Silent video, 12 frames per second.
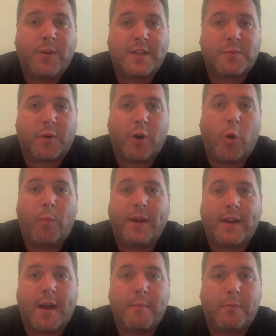is we're
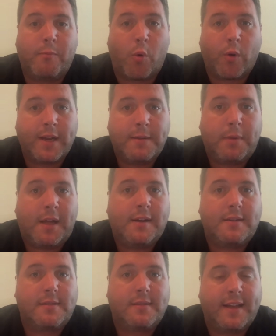opening up morning
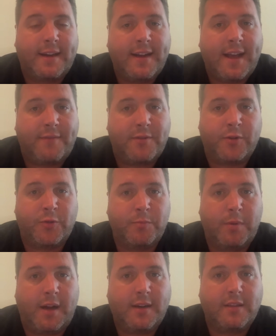blocks and an afternoon
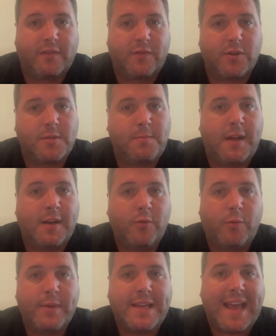block. The first block
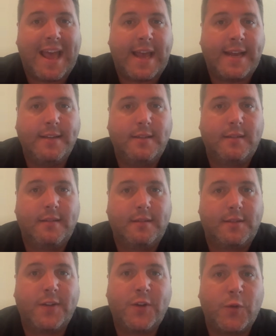will be 8
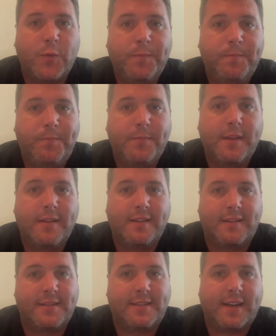to noon.
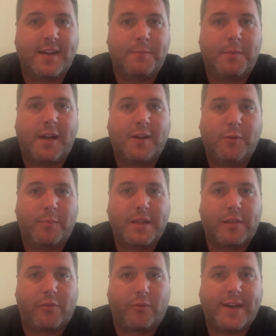And the second block will be
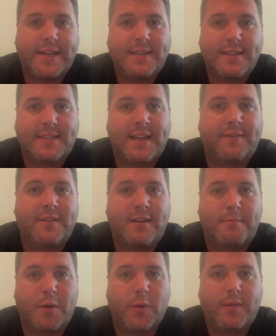3 to 7
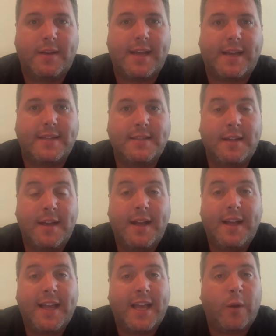on both days.
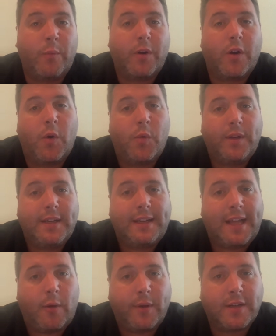And we're only
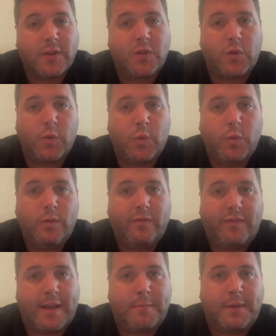allowing 2
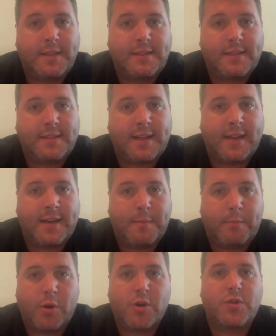families to sign
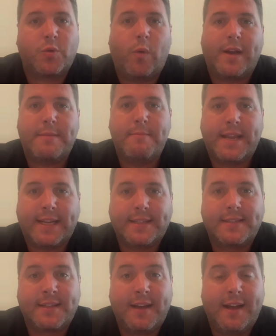up per 20
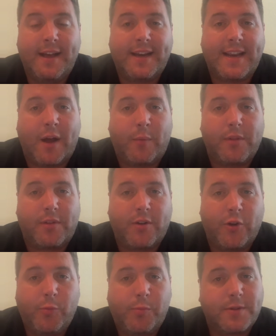minutes. Now, with our
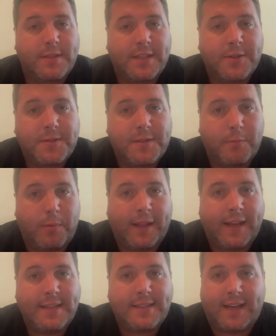new procedures in
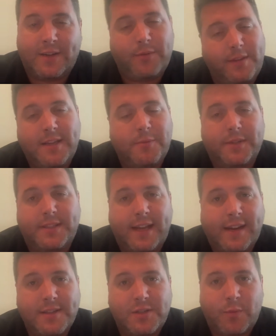place, I don't it will
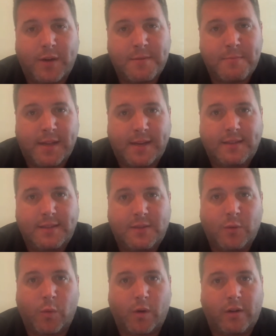take us 20 minutes
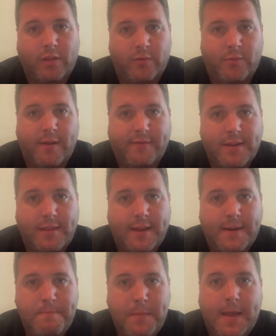to work through
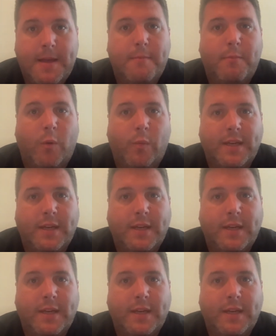everything, but we